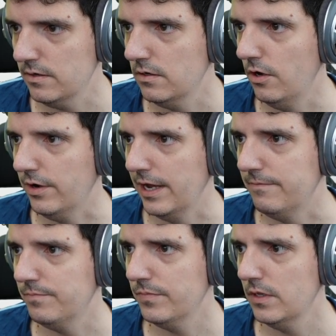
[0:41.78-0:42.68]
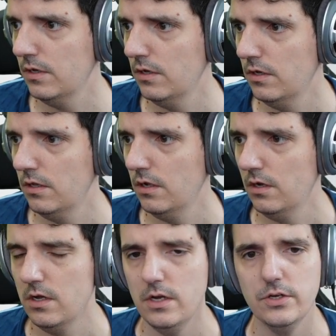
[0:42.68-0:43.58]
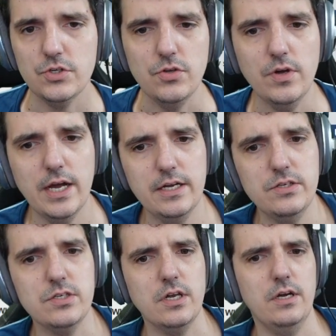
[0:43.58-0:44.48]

Okay. So you guys,